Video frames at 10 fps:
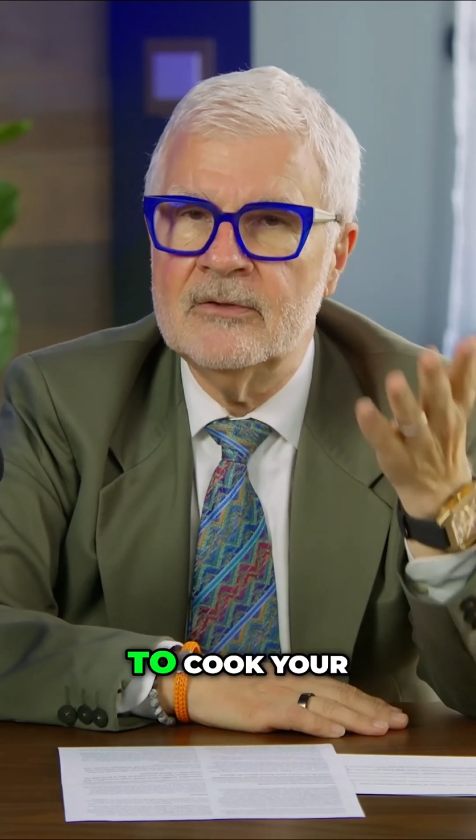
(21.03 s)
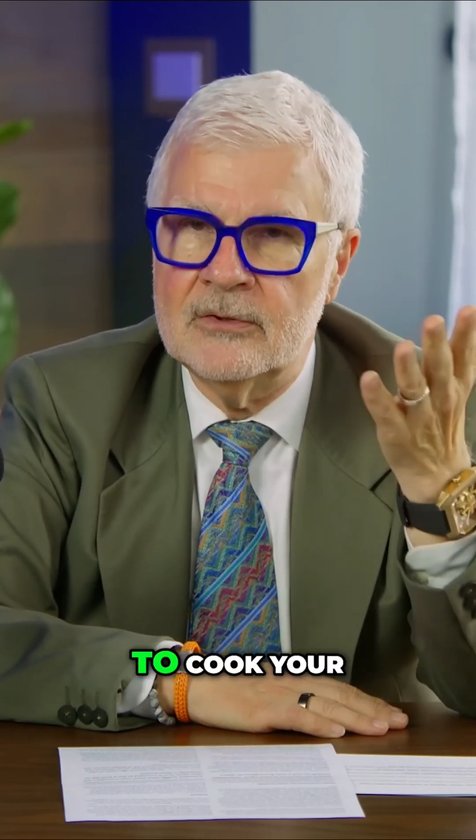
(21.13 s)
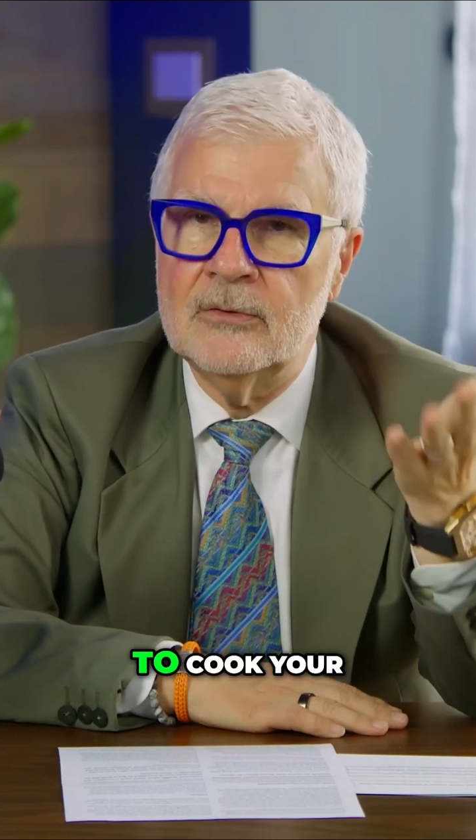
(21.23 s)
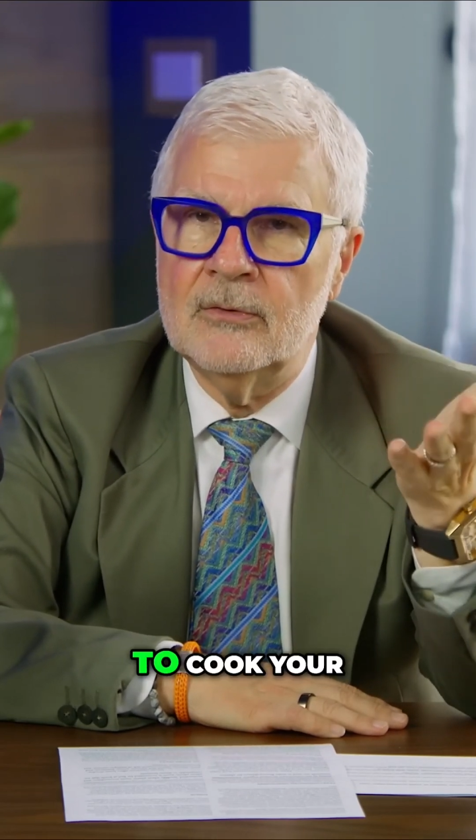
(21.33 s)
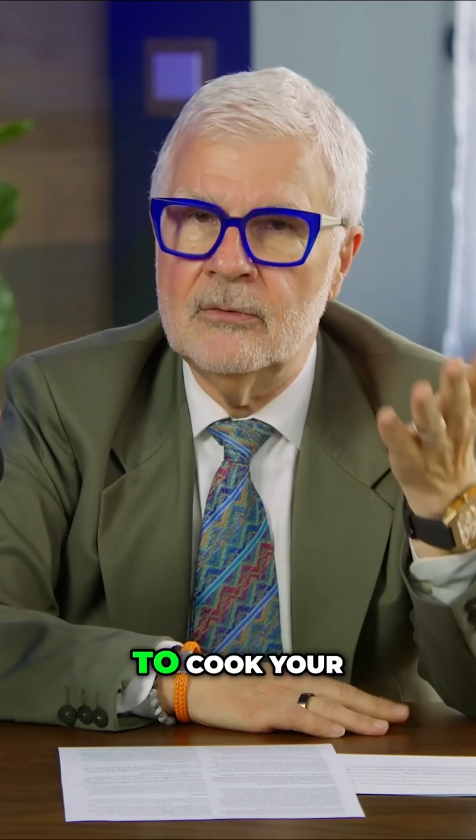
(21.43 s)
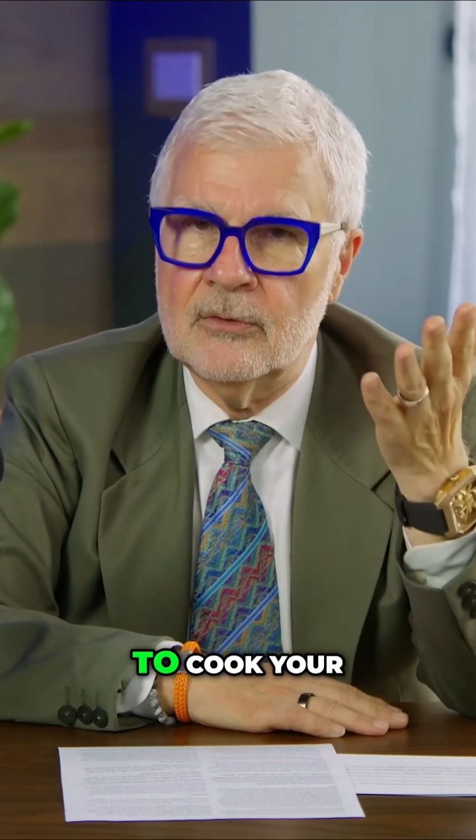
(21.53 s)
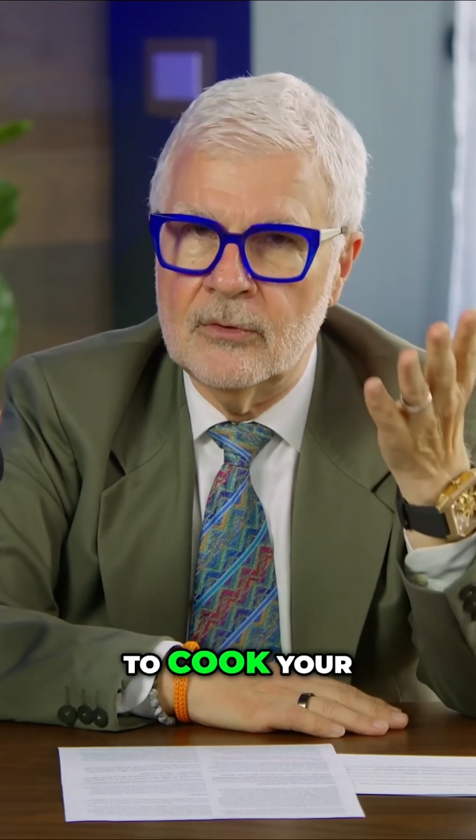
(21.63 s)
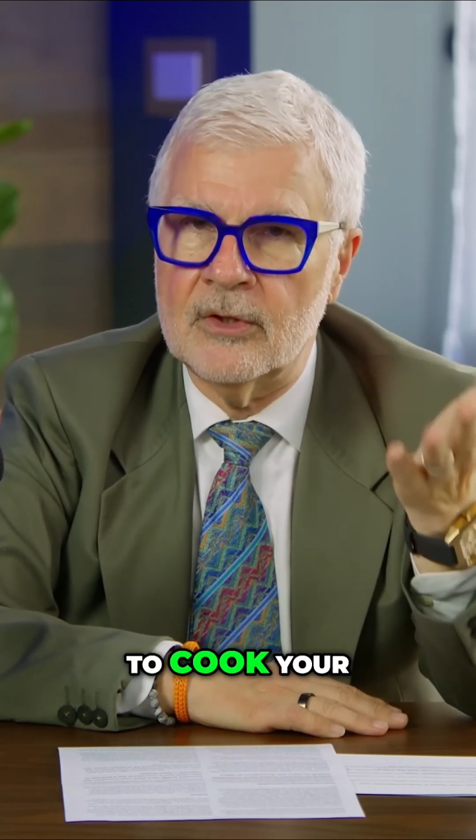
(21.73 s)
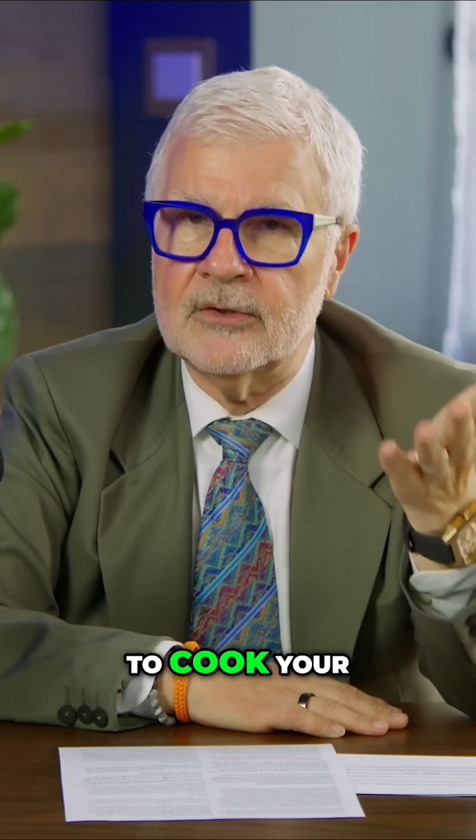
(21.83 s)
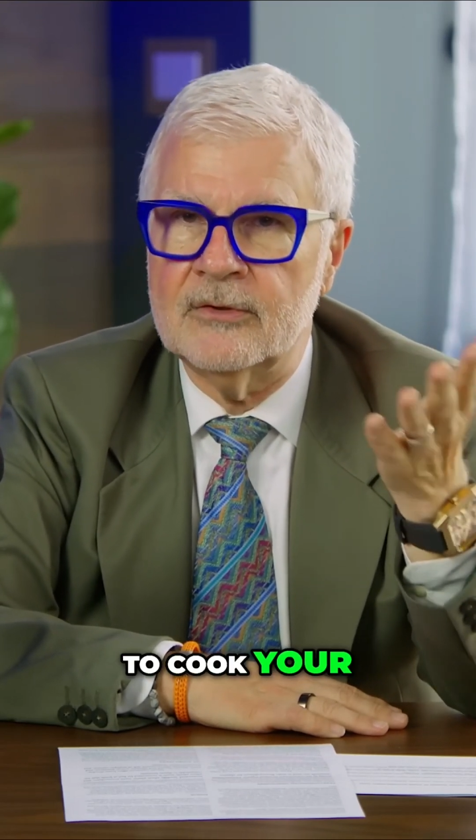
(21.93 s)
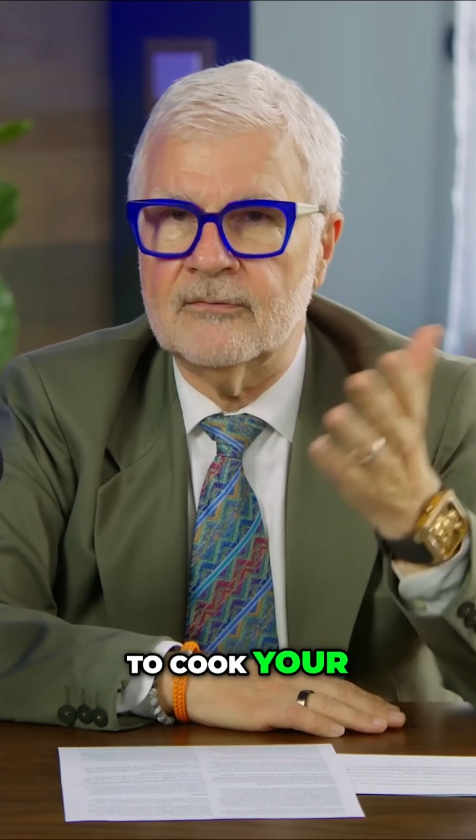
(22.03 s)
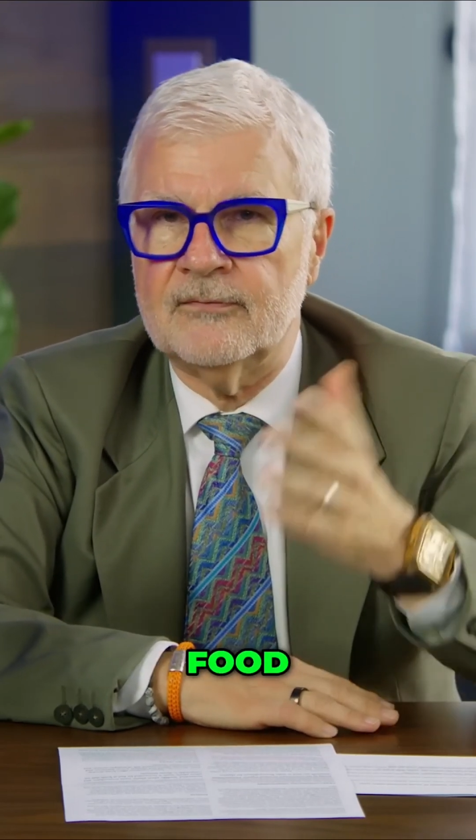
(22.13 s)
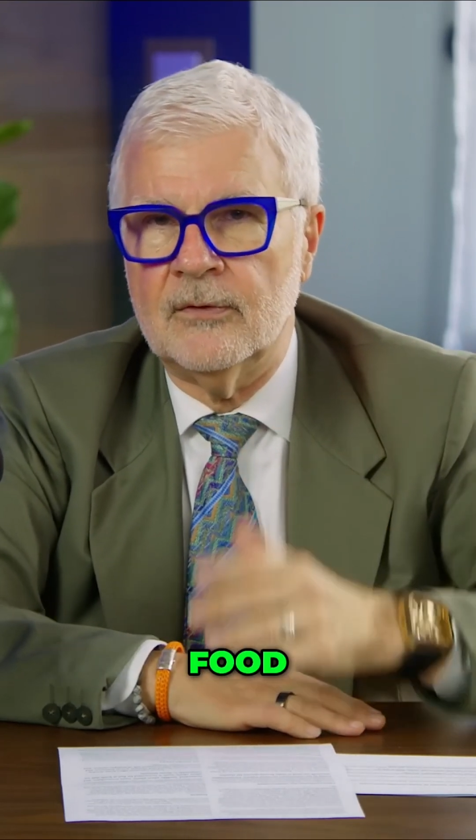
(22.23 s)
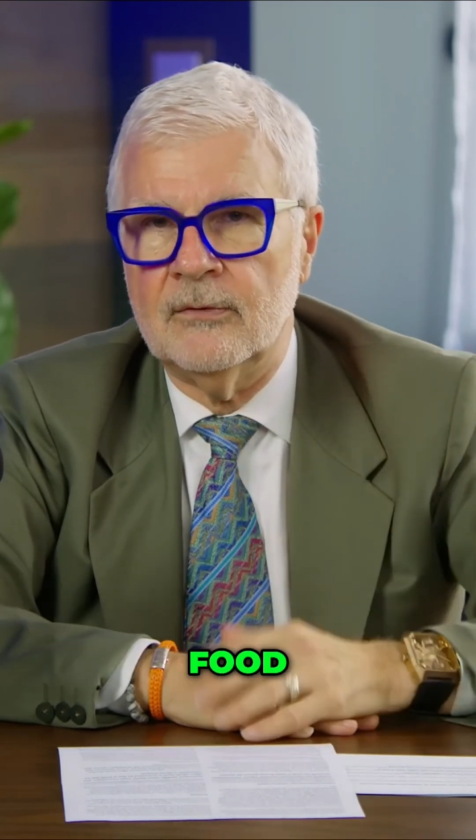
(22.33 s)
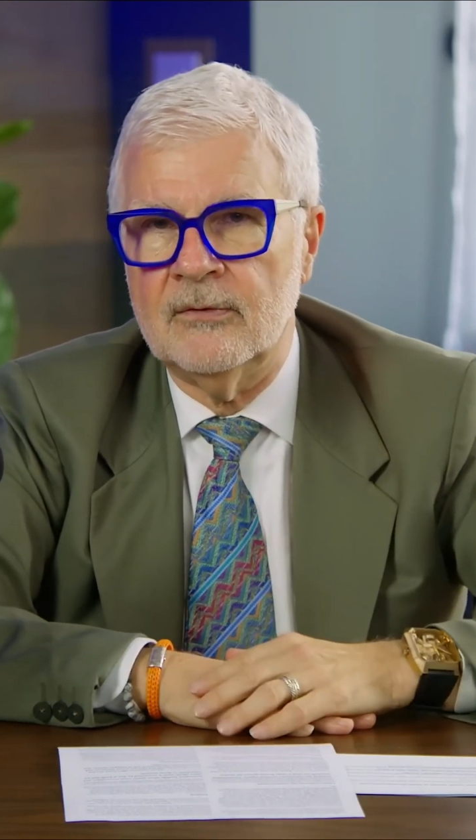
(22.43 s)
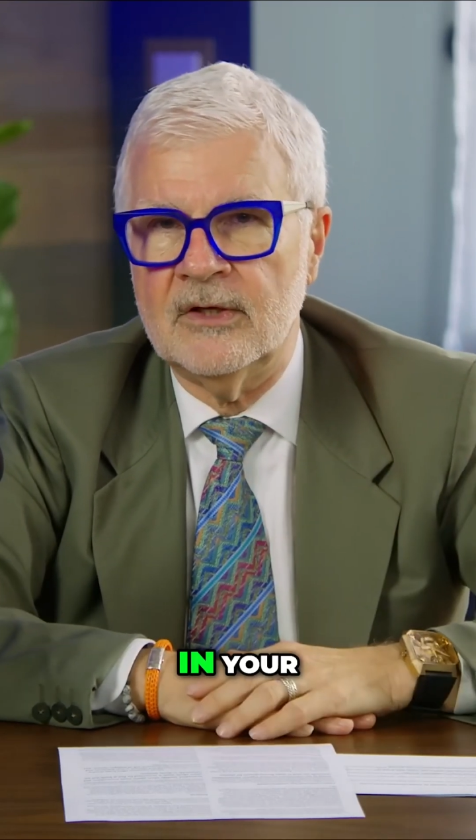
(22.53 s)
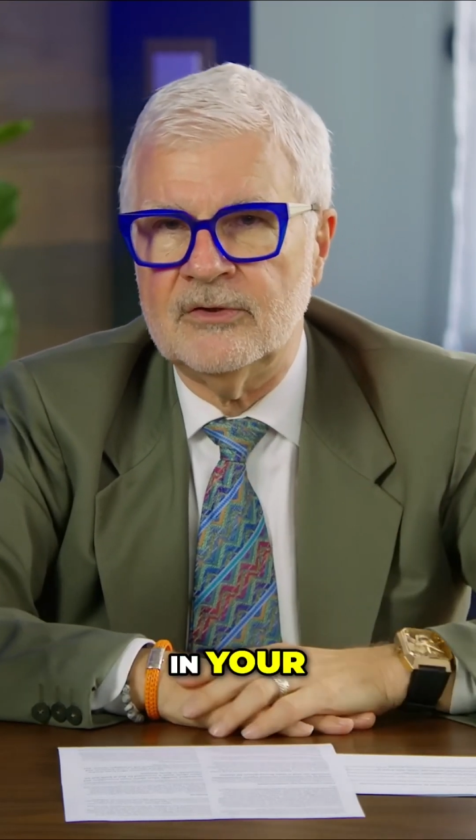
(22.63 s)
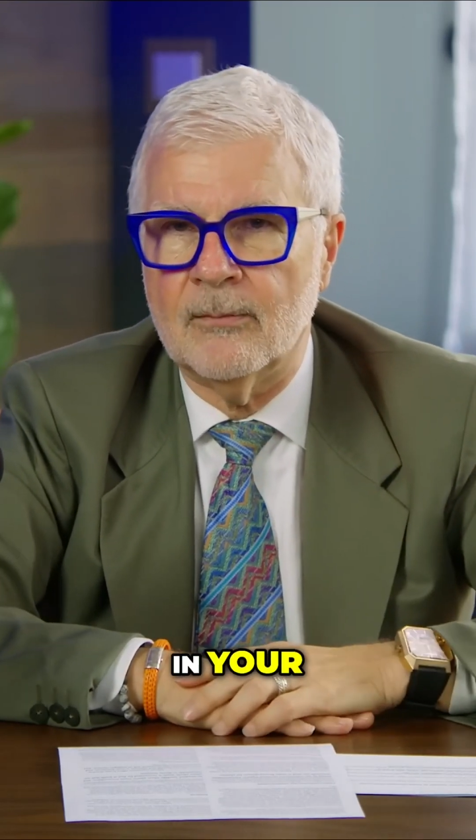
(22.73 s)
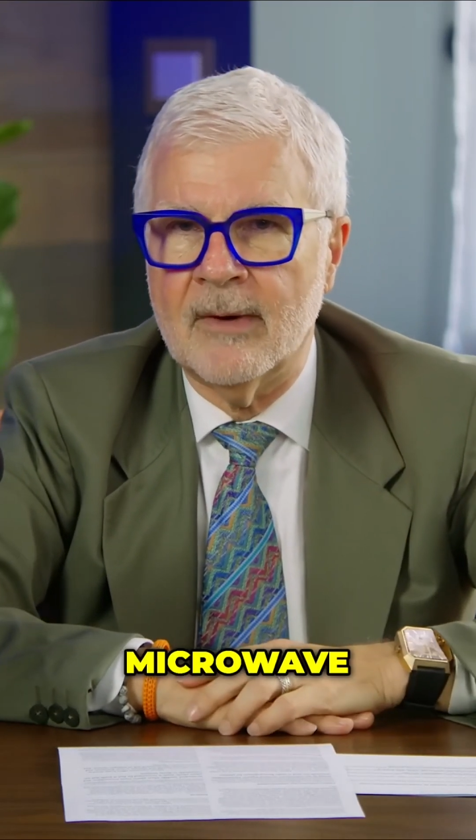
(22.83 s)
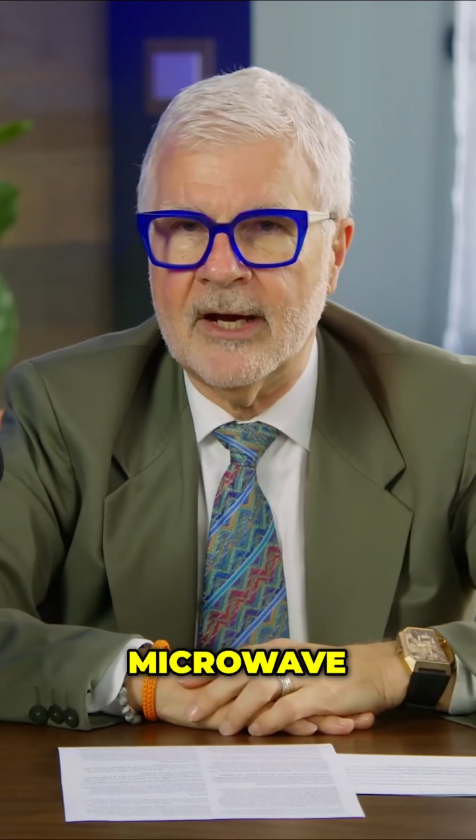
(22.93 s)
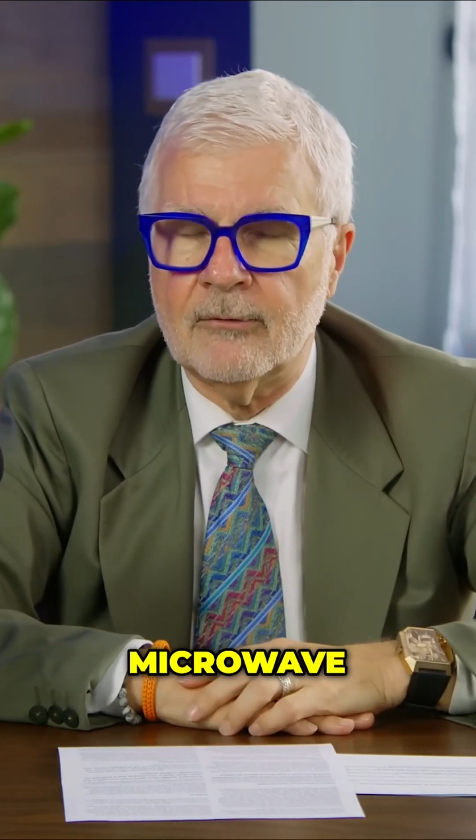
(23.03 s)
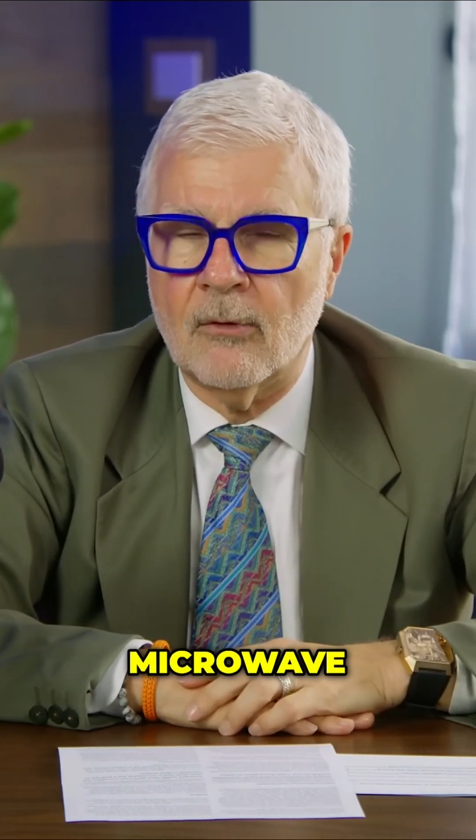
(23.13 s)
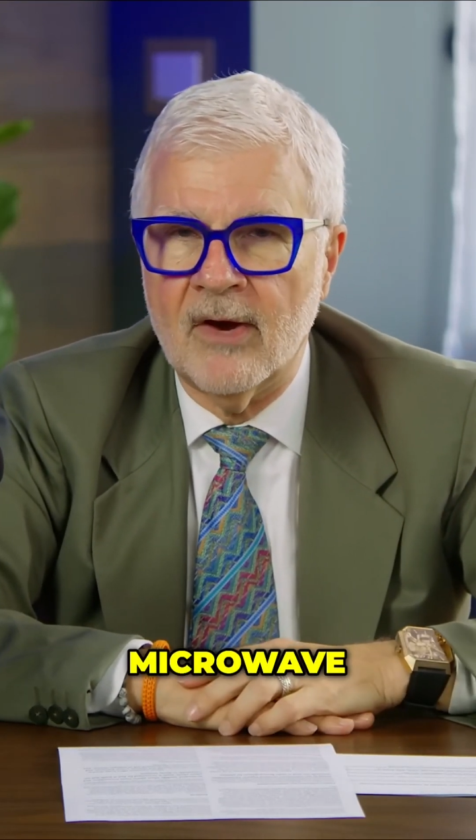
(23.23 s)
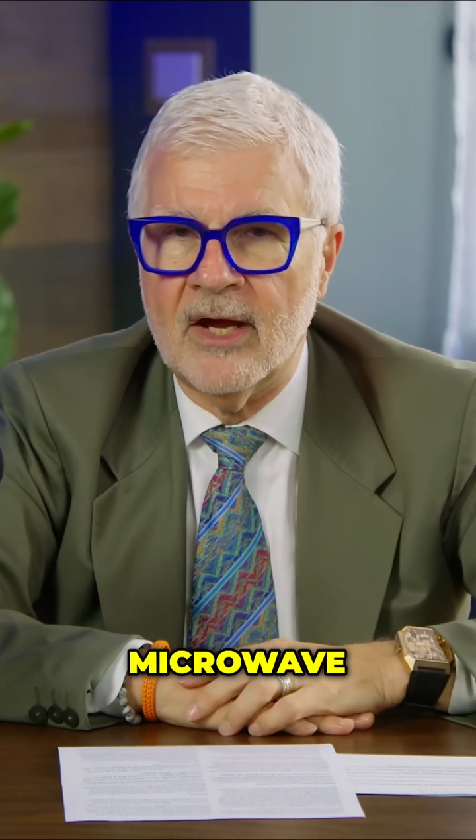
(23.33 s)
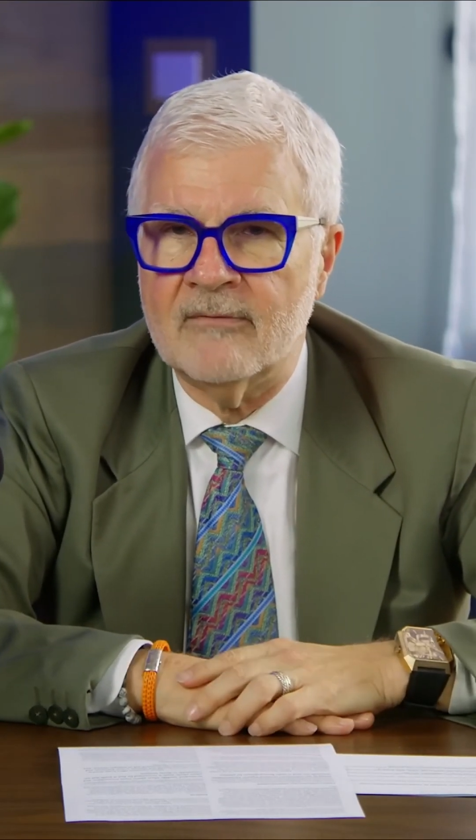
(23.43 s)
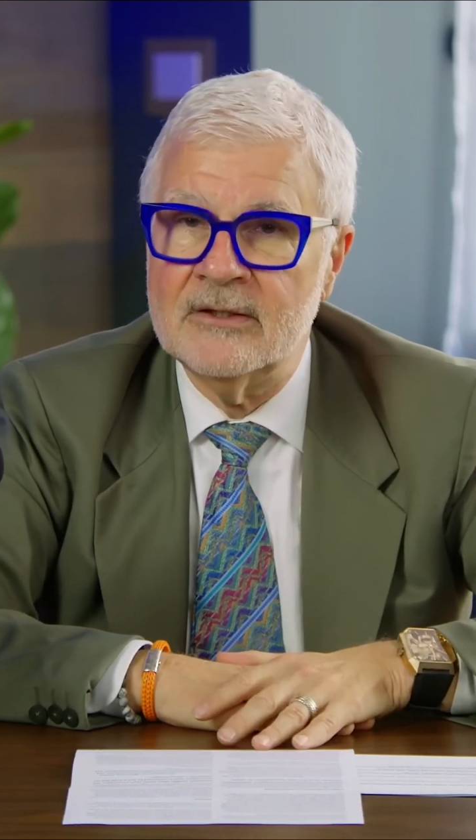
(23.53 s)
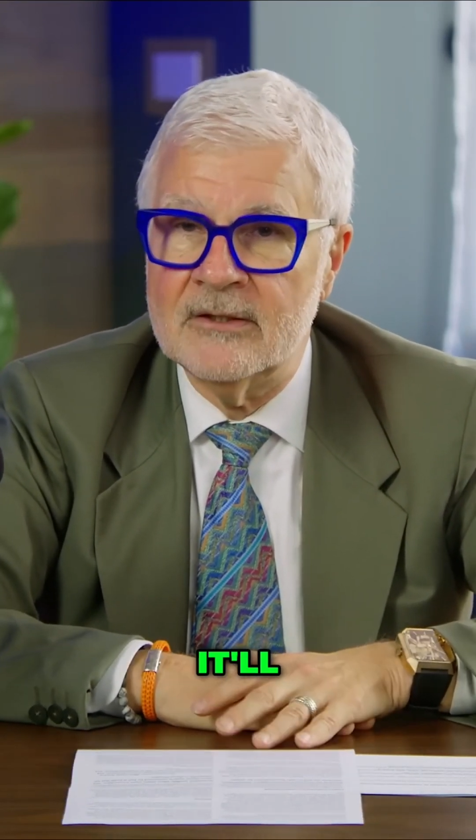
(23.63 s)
to cook your food in your microwave.